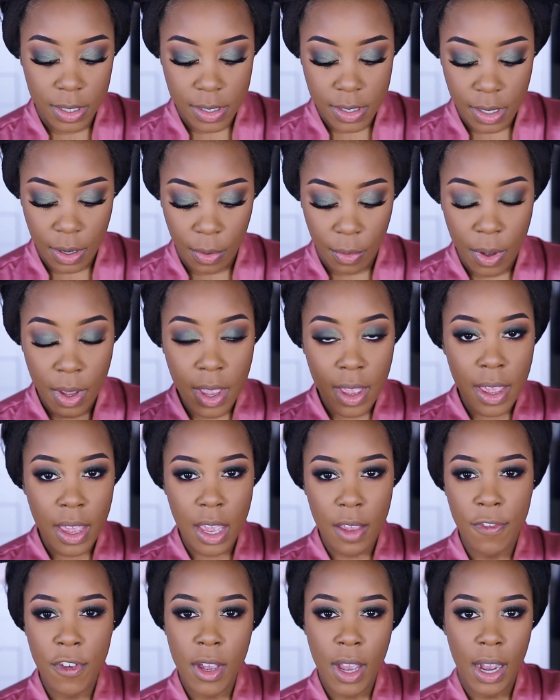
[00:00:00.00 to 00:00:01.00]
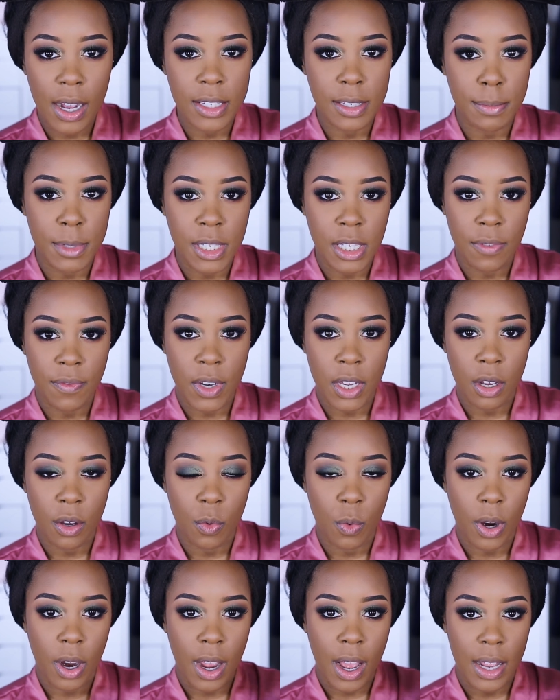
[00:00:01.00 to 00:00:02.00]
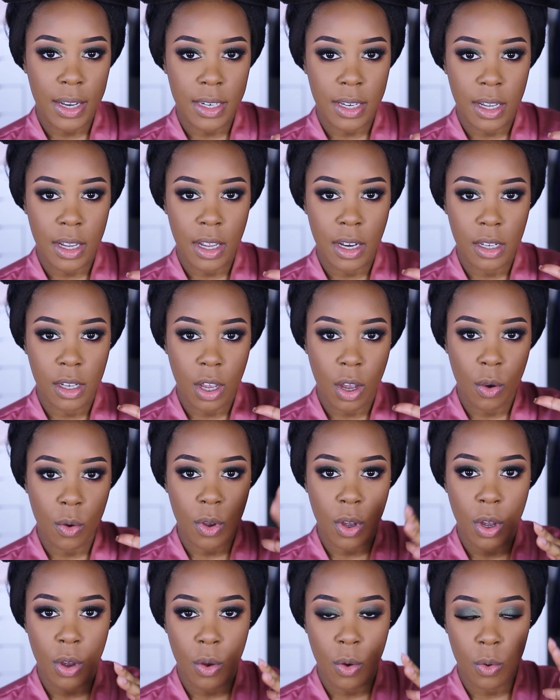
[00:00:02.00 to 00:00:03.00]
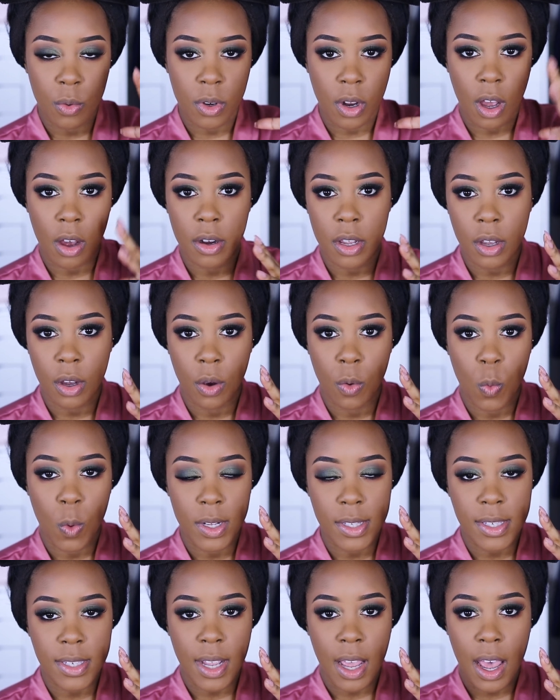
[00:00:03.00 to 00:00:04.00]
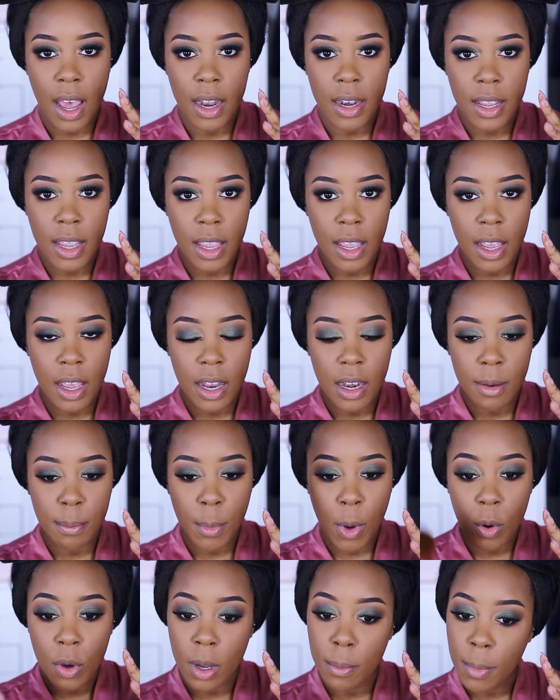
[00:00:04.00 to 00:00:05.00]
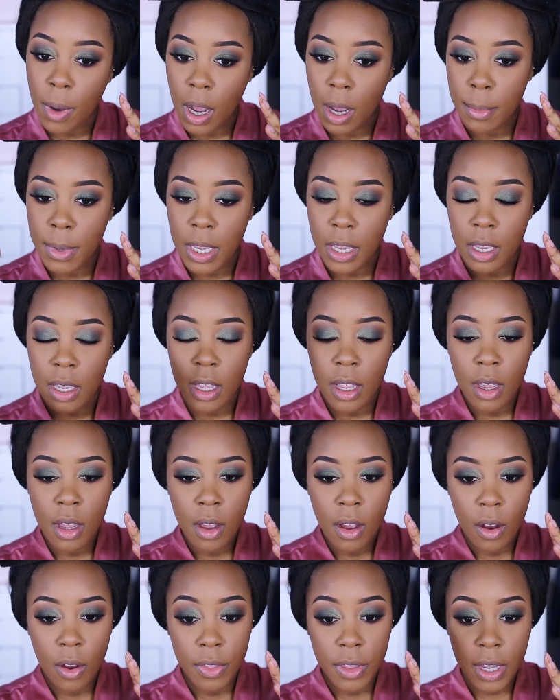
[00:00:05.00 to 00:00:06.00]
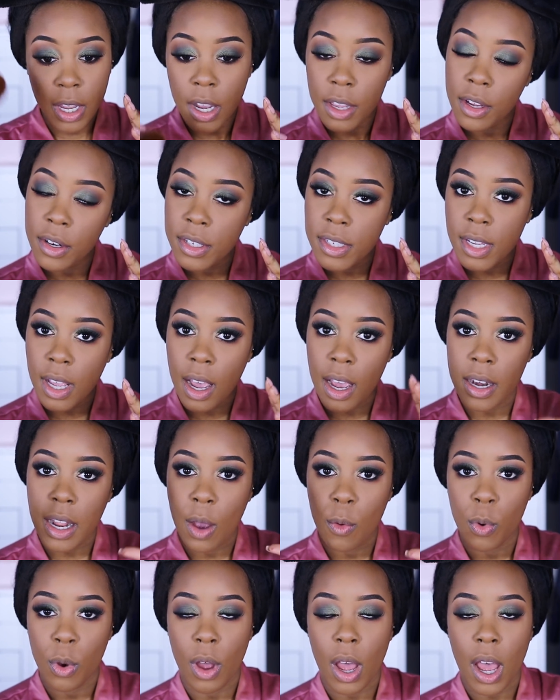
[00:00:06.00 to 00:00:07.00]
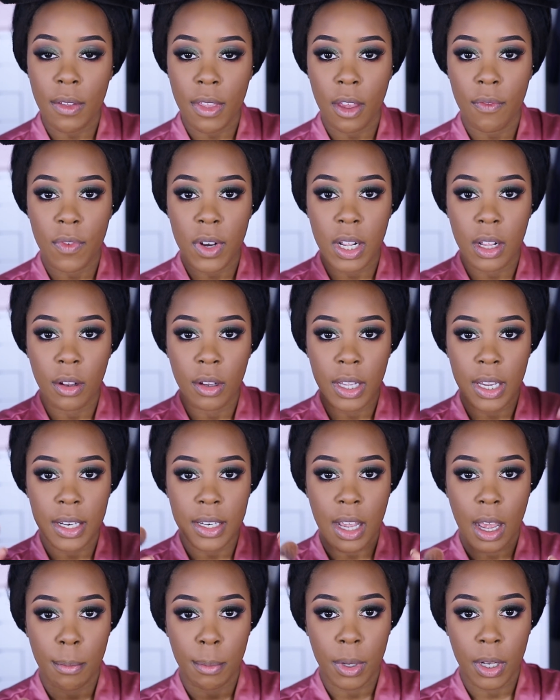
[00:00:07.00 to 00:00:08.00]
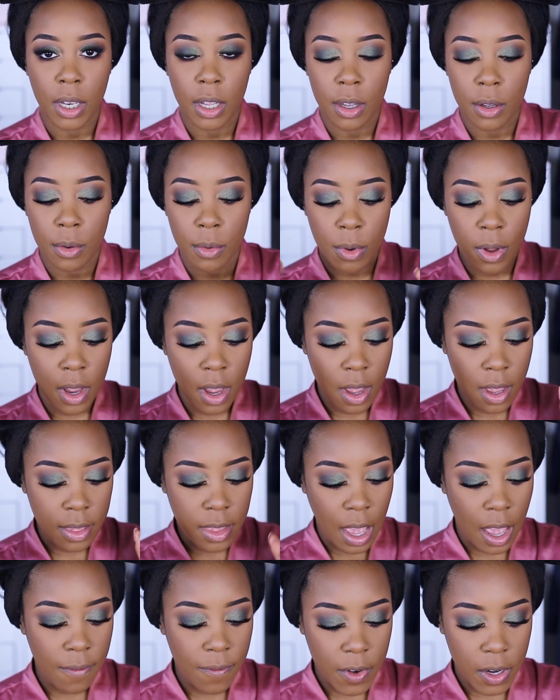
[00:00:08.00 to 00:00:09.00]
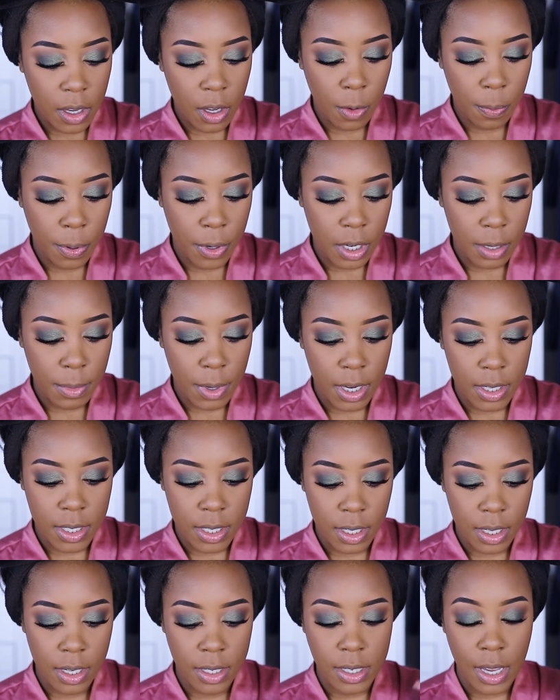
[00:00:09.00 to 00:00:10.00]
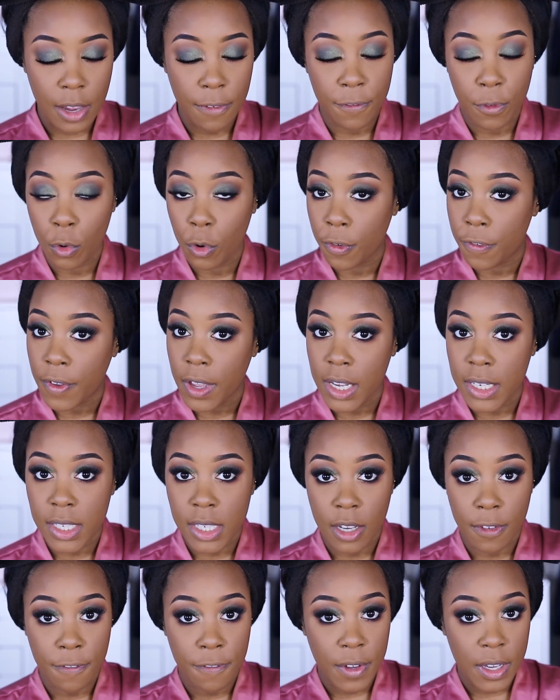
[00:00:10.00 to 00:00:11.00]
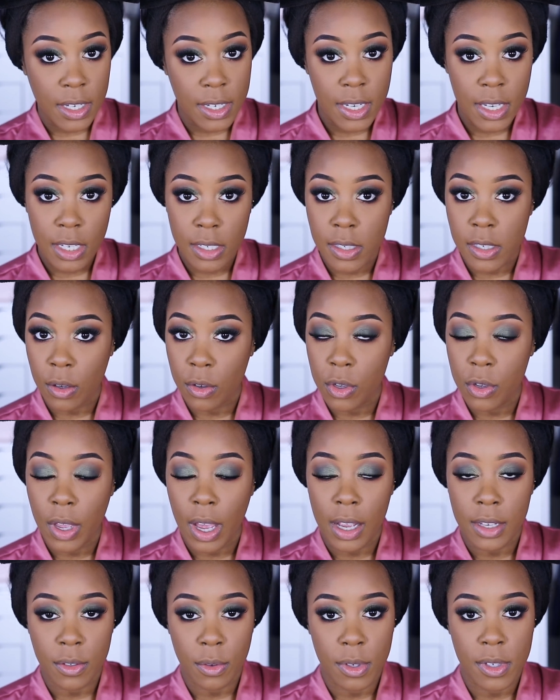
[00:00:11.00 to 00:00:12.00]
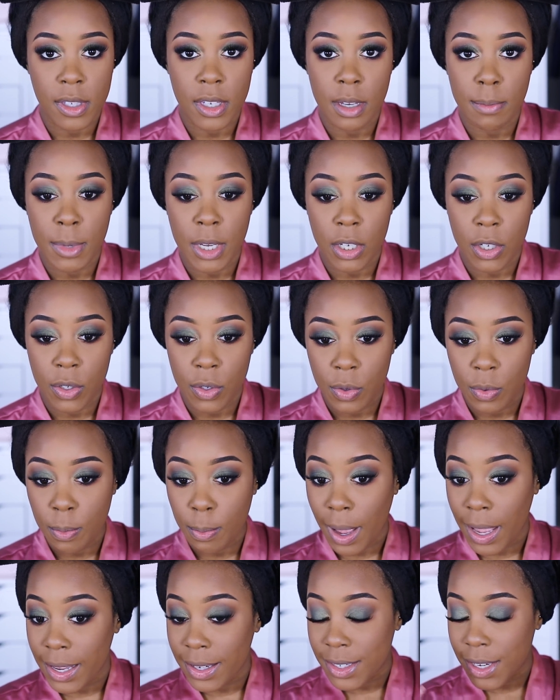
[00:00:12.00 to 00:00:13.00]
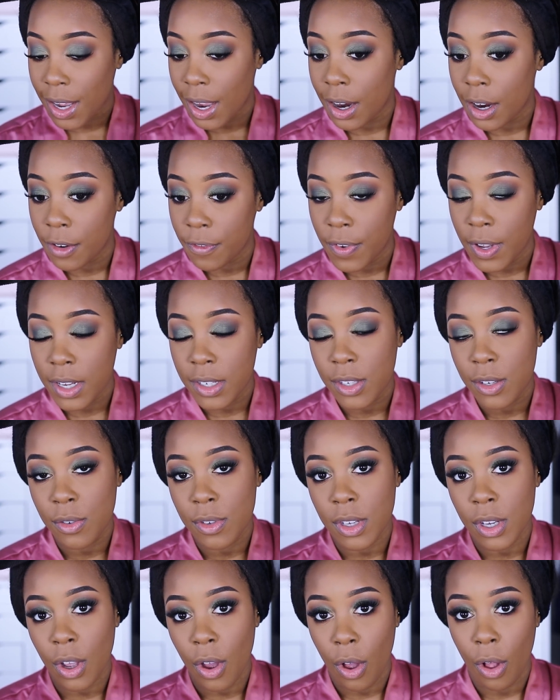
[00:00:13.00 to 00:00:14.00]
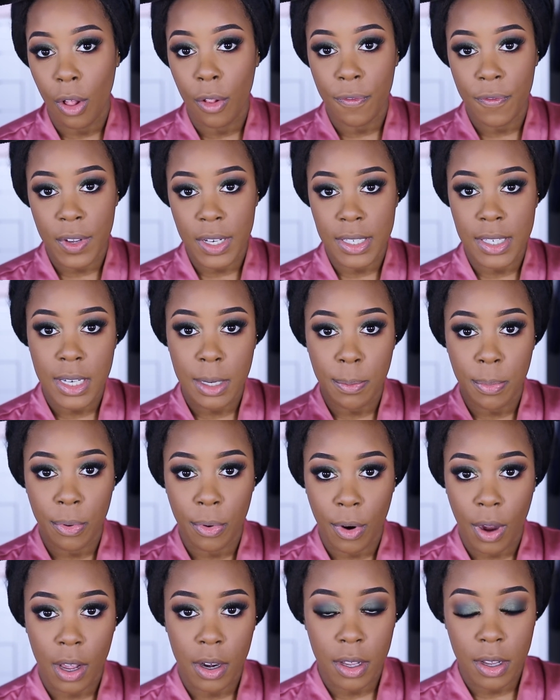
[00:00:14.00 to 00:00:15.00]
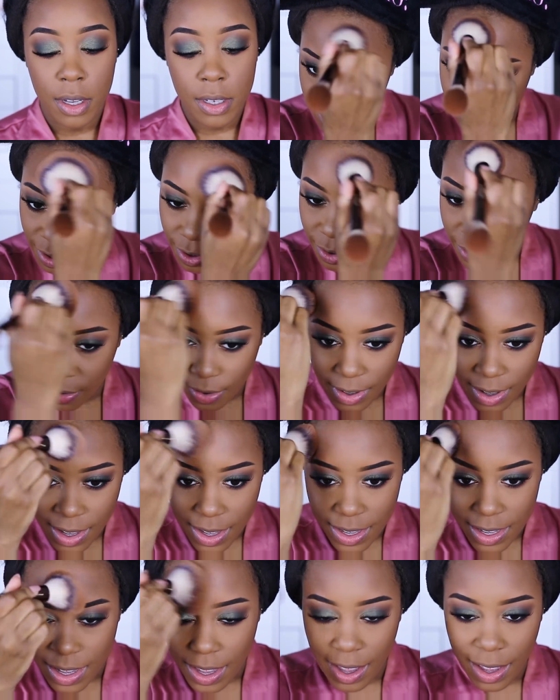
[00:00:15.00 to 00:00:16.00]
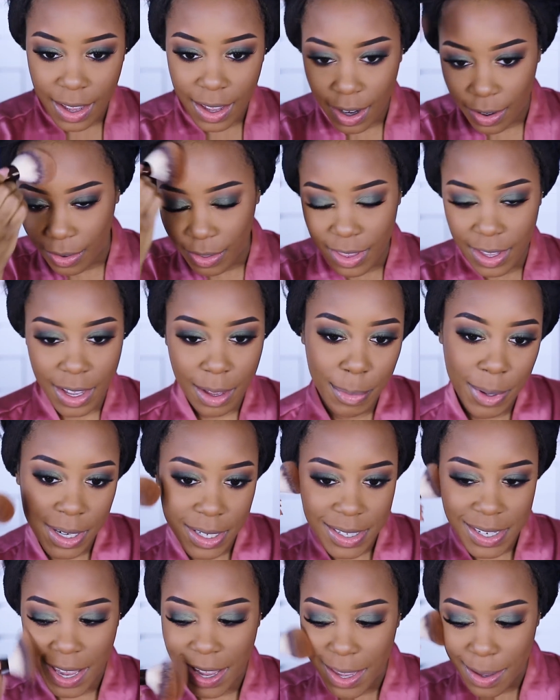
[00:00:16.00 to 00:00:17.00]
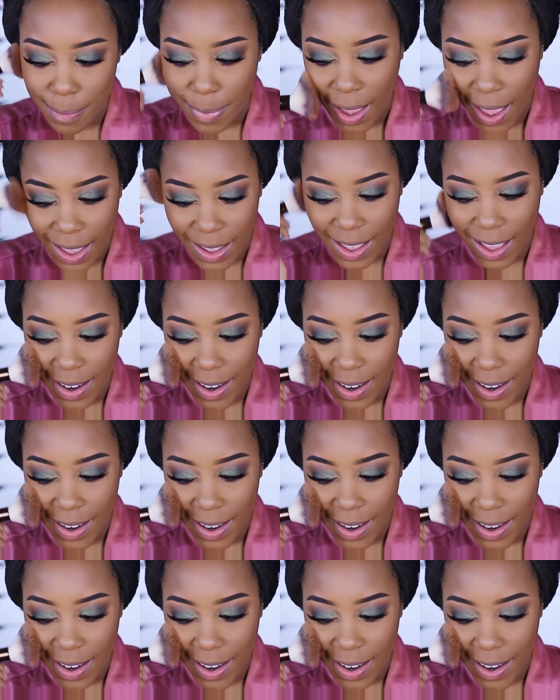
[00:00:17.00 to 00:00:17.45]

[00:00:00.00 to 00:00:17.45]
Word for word: So if you guys missed the video where I did Coco Naughty on one side and Mocha Mami on the other side, I will have that video linked down below. That video pretty much is a full face of Fenty, so you guys will see me do my entire face using all Fenty products. So yeah, I don't think I'm gonna take it back.